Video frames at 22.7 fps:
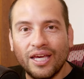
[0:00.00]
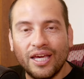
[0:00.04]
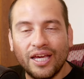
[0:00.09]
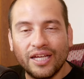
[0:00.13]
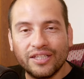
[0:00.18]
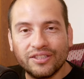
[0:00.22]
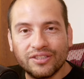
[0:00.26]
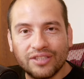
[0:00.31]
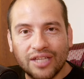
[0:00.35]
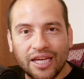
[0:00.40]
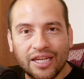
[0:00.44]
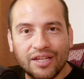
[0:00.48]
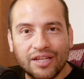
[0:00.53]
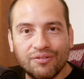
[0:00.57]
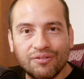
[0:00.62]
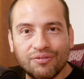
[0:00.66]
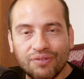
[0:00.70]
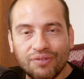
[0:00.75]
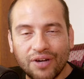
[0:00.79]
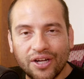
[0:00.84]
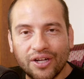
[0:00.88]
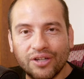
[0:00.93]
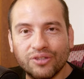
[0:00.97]
exciting
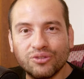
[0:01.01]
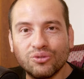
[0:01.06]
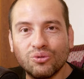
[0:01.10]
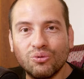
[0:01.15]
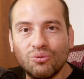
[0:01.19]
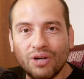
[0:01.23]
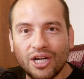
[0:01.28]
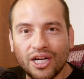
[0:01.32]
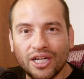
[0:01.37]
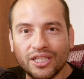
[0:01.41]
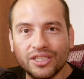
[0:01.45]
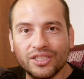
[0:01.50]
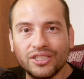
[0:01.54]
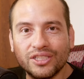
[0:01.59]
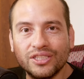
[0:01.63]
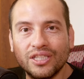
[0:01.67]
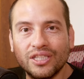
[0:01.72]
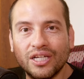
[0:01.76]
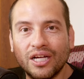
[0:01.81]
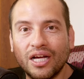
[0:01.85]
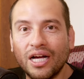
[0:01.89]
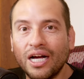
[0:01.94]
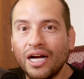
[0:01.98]
fighter to
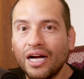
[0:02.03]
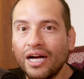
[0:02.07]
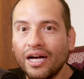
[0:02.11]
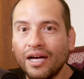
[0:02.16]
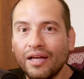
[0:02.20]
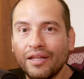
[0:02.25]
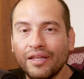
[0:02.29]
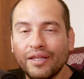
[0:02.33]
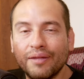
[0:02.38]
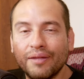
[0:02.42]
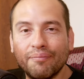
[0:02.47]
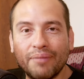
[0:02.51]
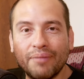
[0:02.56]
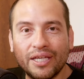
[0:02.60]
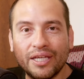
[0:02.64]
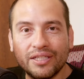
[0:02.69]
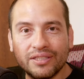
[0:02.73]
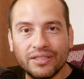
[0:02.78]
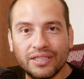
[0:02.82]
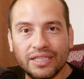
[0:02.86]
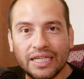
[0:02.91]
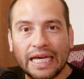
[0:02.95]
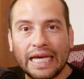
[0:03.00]
watch, an
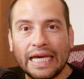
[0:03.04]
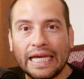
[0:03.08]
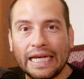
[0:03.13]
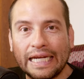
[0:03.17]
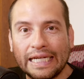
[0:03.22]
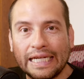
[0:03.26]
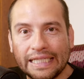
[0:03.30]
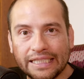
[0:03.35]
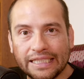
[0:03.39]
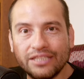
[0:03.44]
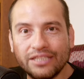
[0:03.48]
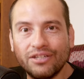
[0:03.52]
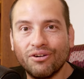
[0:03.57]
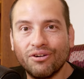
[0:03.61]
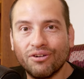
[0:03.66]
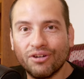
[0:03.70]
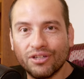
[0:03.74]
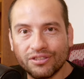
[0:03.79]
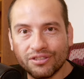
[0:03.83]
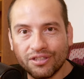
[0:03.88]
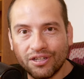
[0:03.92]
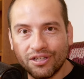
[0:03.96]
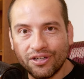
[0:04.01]
amazing elite
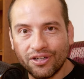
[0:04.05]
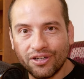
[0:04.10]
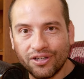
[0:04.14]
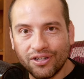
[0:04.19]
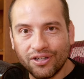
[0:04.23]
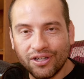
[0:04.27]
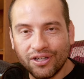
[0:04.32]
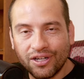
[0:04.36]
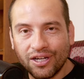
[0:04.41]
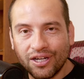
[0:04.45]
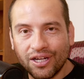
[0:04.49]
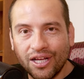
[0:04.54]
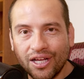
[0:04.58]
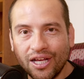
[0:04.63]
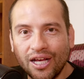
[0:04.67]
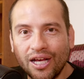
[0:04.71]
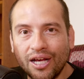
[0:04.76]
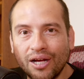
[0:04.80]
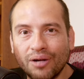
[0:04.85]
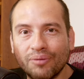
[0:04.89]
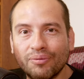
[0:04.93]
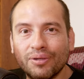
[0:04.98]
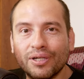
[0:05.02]
wrestler,
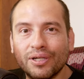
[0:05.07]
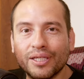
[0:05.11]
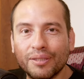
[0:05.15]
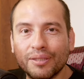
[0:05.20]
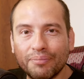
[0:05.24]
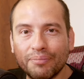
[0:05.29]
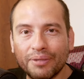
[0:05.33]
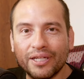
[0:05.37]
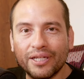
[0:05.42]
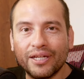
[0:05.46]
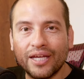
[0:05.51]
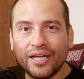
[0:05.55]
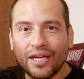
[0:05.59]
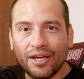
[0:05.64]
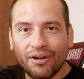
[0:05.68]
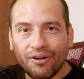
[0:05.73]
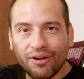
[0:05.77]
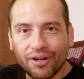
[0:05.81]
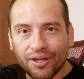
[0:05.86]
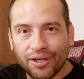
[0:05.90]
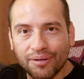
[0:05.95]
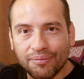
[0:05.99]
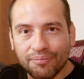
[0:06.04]
and we'll keep an eye
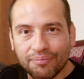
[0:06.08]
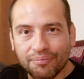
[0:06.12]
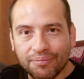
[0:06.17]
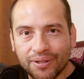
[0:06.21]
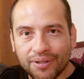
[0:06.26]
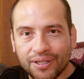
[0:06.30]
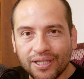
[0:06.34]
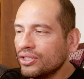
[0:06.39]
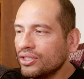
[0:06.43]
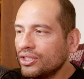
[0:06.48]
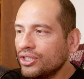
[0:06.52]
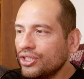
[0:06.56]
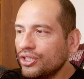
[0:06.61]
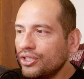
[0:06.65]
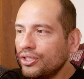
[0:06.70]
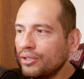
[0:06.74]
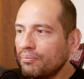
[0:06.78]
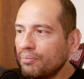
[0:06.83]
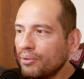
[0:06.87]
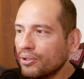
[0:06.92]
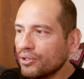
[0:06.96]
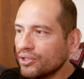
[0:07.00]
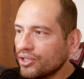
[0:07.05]
on him.
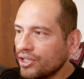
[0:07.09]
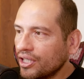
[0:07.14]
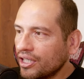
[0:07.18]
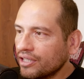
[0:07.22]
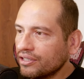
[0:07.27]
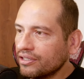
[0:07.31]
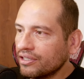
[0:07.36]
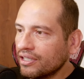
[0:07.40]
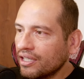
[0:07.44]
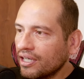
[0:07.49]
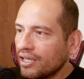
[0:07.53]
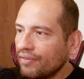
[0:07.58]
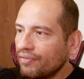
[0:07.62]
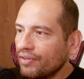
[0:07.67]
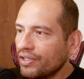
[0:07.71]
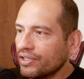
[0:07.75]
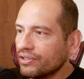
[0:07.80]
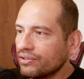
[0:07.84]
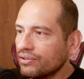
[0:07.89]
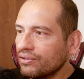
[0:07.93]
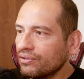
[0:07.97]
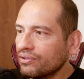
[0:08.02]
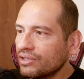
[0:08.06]
Jiri Prochazka
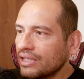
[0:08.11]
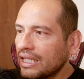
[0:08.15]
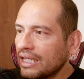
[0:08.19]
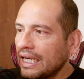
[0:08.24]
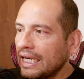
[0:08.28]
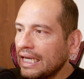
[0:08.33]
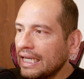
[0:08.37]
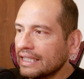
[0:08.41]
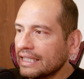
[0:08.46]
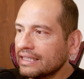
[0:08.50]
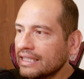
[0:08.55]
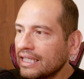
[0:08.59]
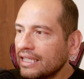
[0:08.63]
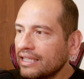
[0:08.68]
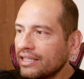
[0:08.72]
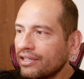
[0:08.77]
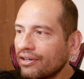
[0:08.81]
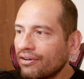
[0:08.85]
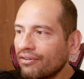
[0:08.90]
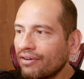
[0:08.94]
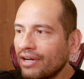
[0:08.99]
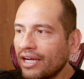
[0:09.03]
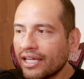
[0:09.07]
versus
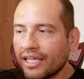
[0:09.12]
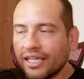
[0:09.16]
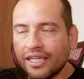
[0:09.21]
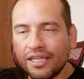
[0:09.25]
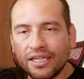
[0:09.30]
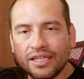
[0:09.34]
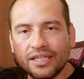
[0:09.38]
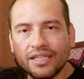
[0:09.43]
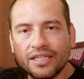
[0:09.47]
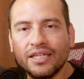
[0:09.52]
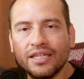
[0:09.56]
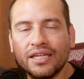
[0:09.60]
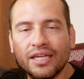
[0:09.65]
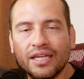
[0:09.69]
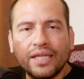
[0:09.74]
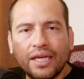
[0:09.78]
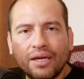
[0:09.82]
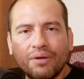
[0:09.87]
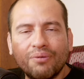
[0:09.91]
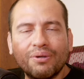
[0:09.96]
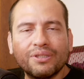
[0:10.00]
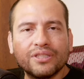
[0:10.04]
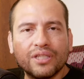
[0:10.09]
Alexander Rakic.
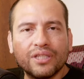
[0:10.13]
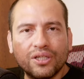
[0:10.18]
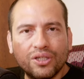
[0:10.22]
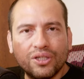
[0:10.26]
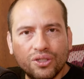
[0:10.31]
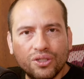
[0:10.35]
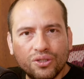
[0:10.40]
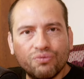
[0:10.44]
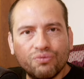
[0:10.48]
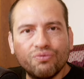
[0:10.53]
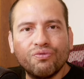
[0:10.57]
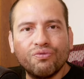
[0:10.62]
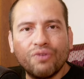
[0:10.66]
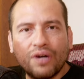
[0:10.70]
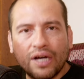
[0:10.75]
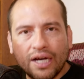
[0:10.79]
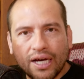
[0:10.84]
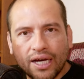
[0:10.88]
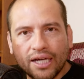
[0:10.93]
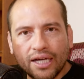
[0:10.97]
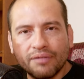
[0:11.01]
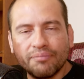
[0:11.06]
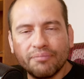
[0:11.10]
Yeah, it was a good
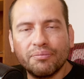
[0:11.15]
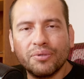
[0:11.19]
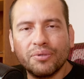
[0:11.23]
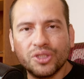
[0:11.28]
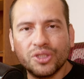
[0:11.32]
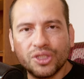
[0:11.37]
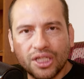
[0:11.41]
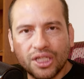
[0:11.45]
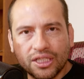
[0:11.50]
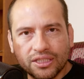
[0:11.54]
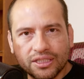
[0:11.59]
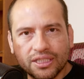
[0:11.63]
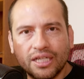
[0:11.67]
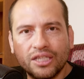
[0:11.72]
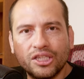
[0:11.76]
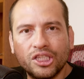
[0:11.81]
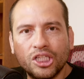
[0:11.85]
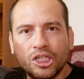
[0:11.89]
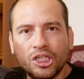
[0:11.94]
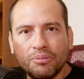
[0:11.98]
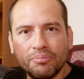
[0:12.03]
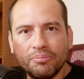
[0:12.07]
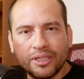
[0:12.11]
fight. Prochazka
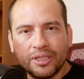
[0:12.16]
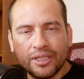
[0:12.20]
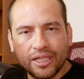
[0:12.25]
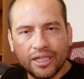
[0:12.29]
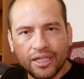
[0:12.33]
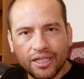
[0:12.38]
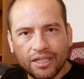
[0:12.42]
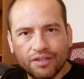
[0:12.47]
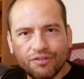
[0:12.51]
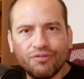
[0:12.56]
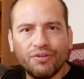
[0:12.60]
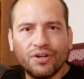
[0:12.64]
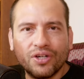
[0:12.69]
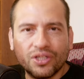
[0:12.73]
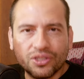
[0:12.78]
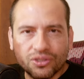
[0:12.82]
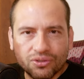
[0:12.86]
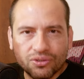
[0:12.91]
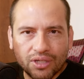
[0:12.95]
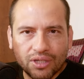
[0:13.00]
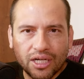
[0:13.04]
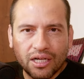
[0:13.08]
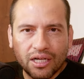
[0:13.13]
dominated
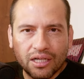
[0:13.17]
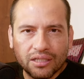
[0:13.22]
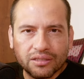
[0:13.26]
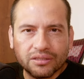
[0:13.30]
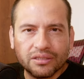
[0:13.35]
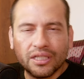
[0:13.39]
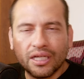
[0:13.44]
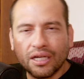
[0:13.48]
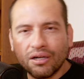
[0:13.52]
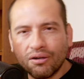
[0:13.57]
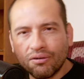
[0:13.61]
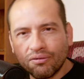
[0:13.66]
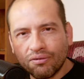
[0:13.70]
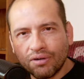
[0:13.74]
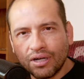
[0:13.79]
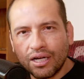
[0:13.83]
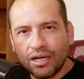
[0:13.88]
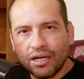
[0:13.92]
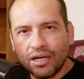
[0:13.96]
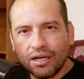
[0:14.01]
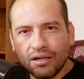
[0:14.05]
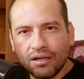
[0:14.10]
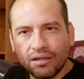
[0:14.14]
first round, second
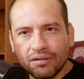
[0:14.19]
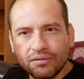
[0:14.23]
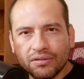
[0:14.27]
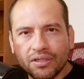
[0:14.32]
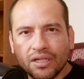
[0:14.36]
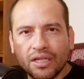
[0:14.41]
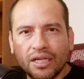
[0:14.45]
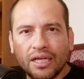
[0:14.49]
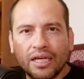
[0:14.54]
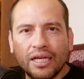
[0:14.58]
round.